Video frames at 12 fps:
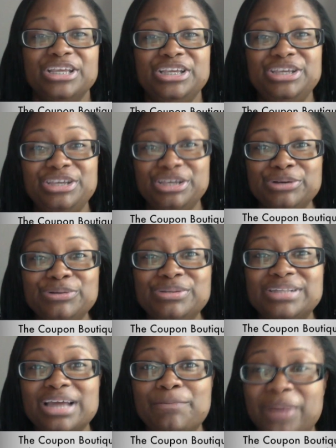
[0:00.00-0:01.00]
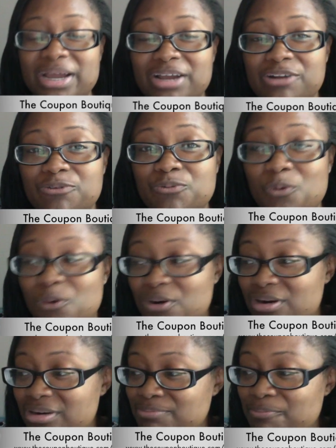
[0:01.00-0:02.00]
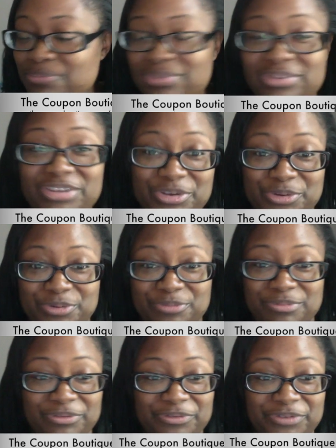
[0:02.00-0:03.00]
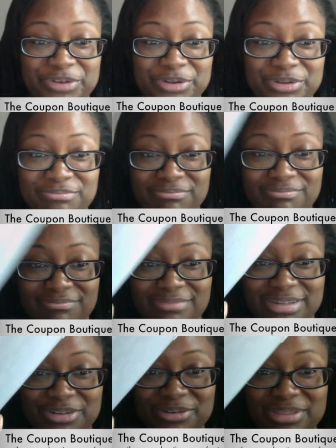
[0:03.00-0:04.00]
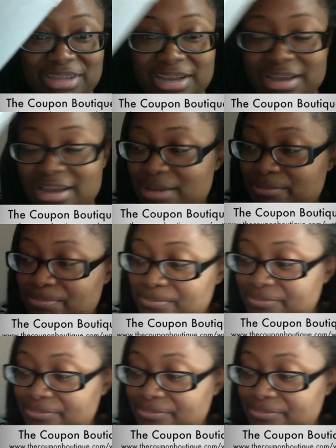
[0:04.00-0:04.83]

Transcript: Use that bucket of water to fill this little thing up